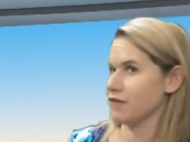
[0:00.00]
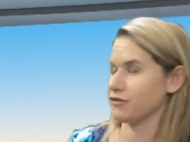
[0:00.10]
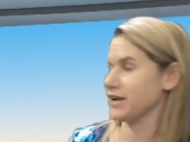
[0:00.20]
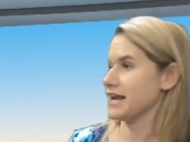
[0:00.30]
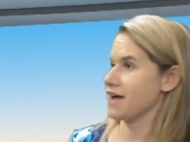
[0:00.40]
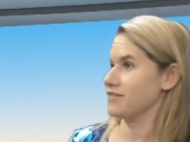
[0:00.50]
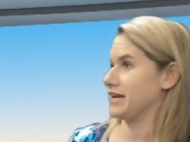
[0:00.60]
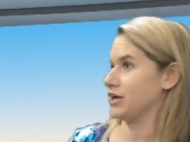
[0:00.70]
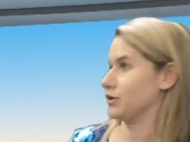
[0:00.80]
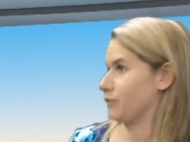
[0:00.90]
if we didn't have
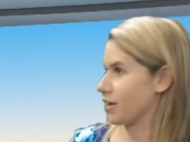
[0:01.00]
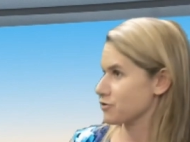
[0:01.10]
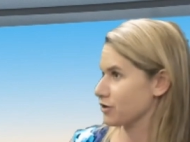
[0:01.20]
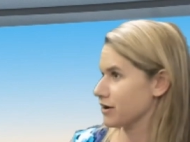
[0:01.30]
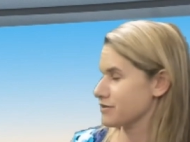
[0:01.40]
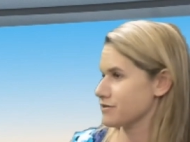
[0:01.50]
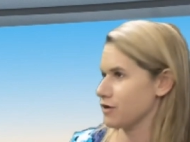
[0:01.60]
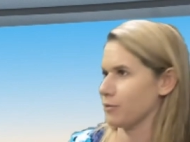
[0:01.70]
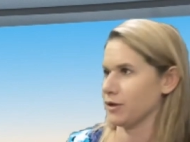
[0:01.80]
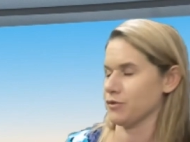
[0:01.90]
any good restaurants,
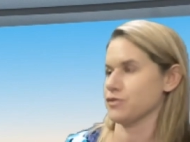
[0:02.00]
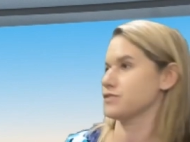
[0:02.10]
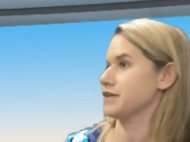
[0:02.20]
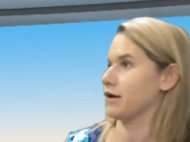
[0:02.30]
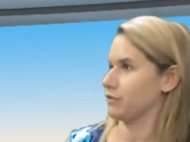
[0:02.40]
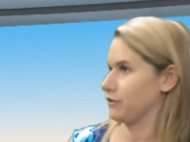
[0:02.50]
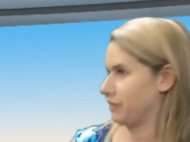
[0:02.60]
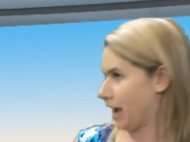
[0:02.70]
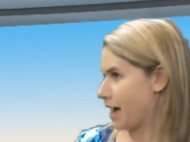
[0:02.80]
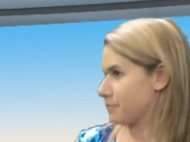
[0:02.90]
nobody would just download
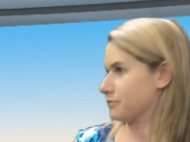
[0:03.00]
the app,